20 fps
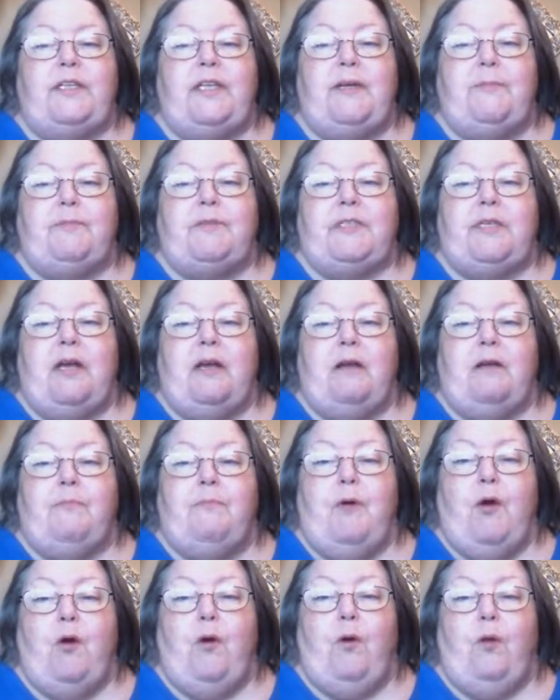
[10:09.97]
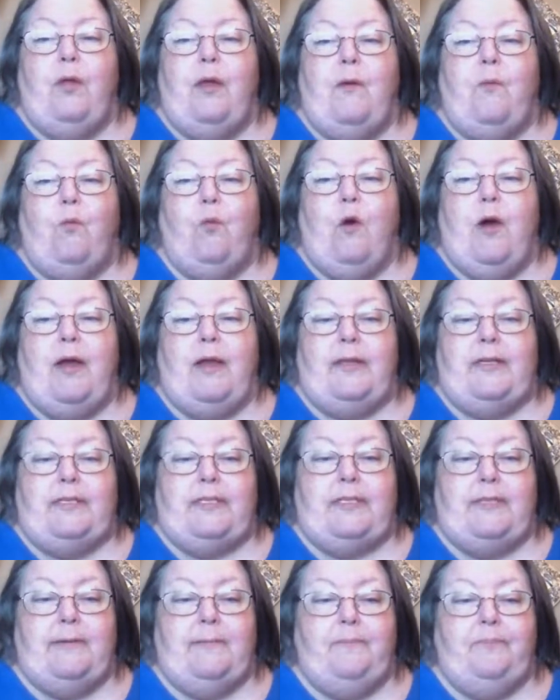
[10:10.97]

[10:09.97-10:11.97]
deep sunk bowl at once.